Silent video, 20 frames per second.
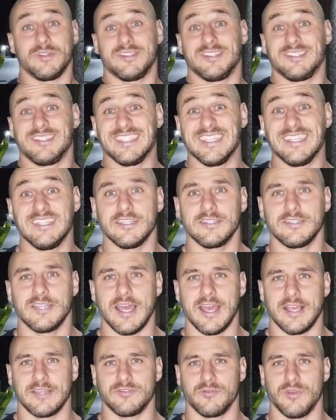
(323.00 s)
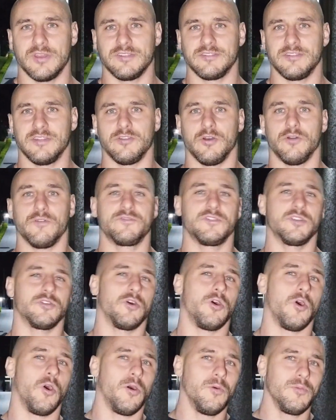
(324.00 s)
still a tax resident of
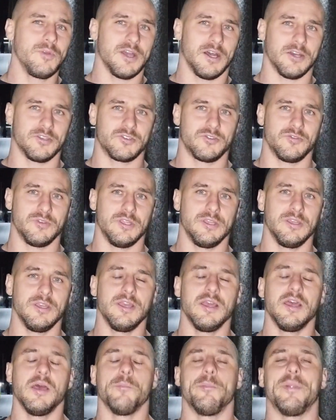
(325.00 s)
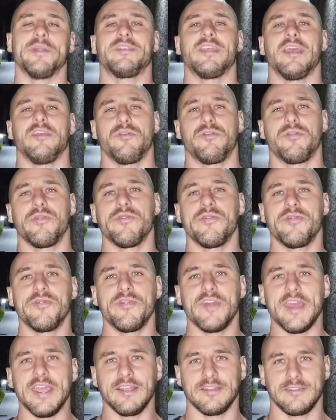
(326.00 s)
their home country, but they
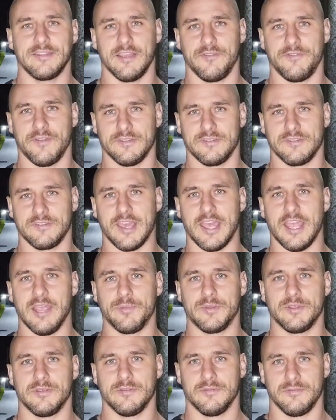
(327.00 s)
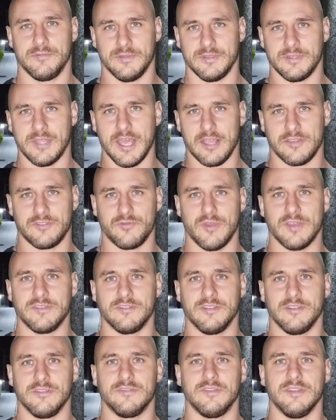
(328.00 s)
think they've escaped the tax
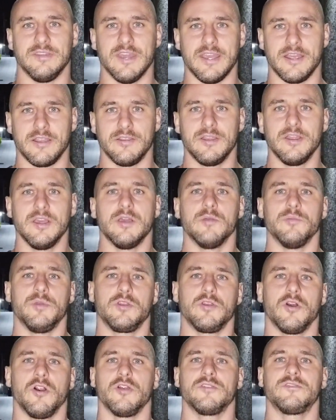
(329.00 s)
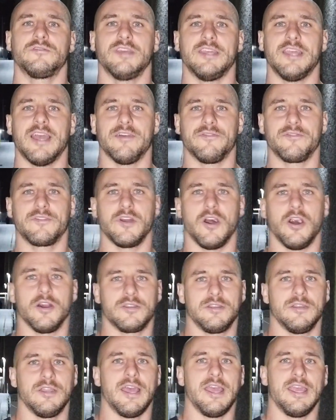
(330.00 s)
residency there because they have
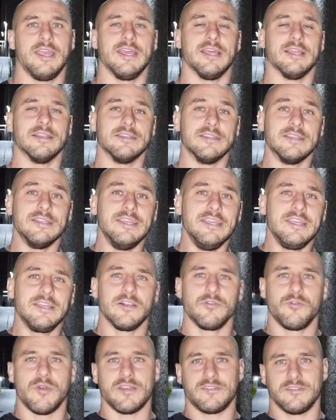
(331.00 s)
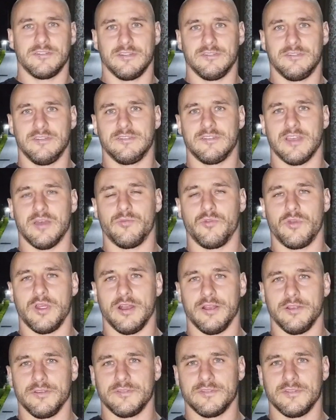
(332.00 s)
gotten a legal residence
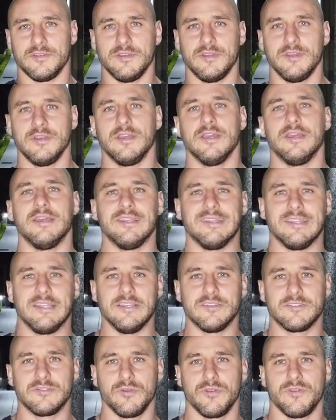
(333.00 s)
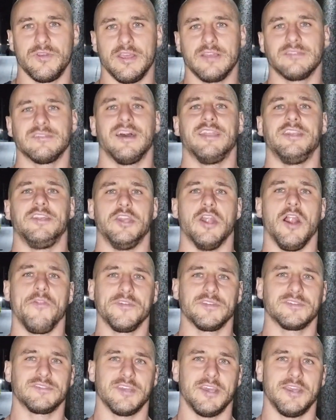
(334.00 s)
somewhere else. These two things are
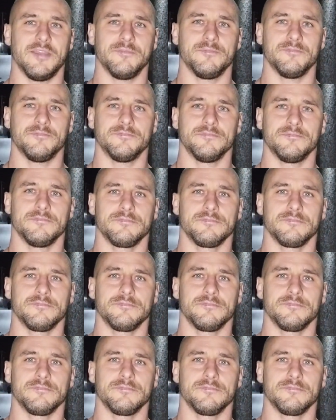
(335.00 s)
not the same,